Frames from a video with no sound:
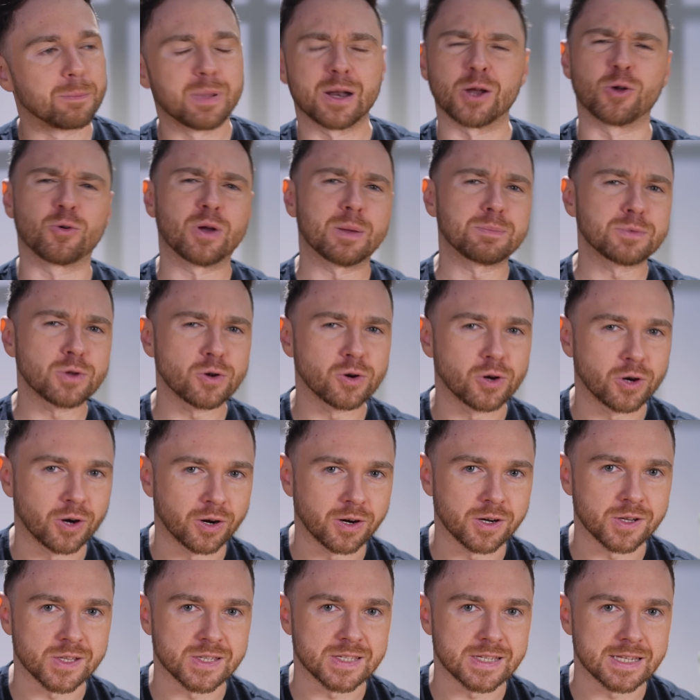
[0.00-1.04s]
But a
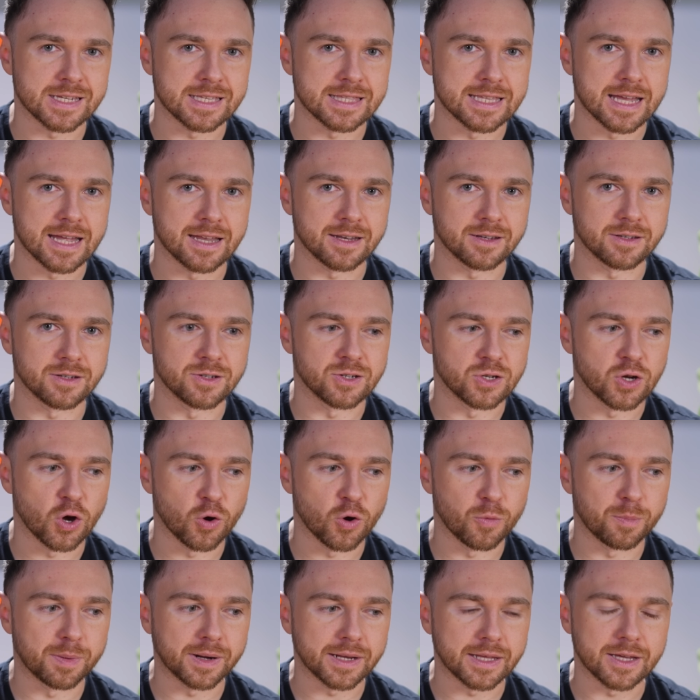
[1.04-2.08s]
cryptocurrency that
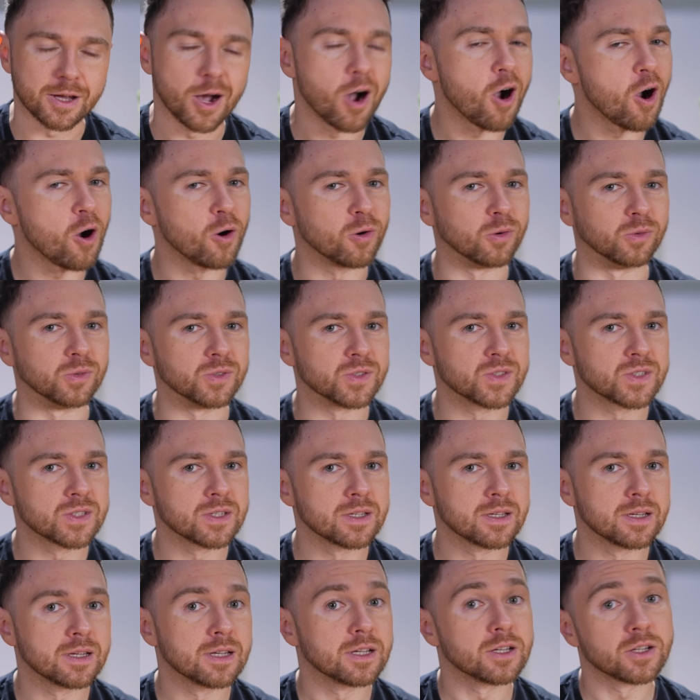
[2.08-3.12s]
nobody owns
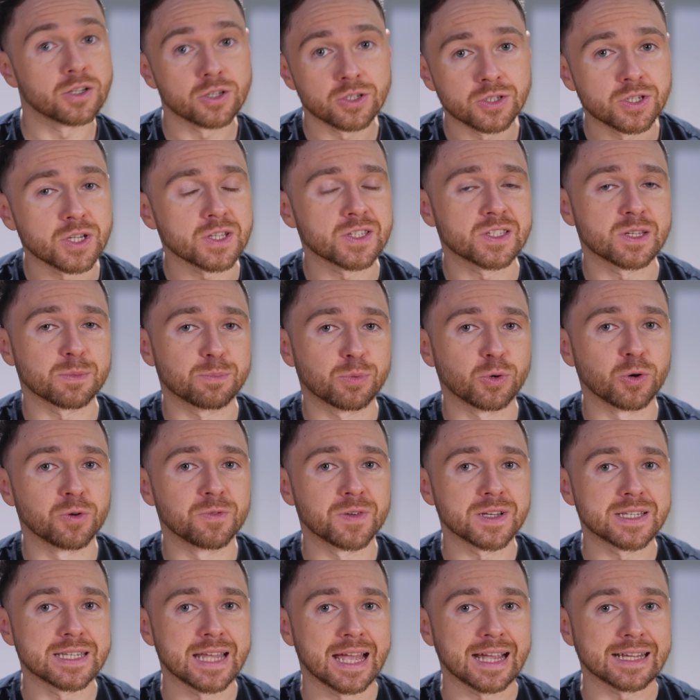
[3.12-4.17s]
just to
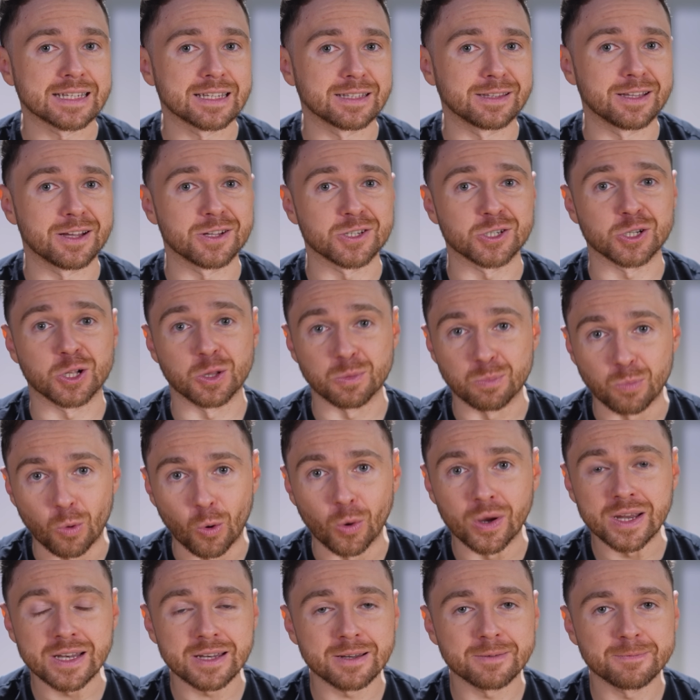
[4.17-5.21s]
prove a technological
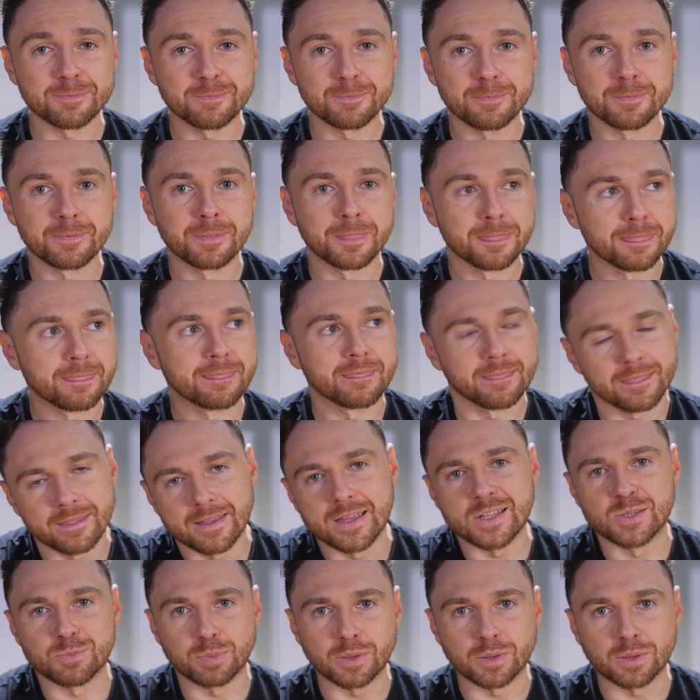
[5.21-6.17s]
point, it's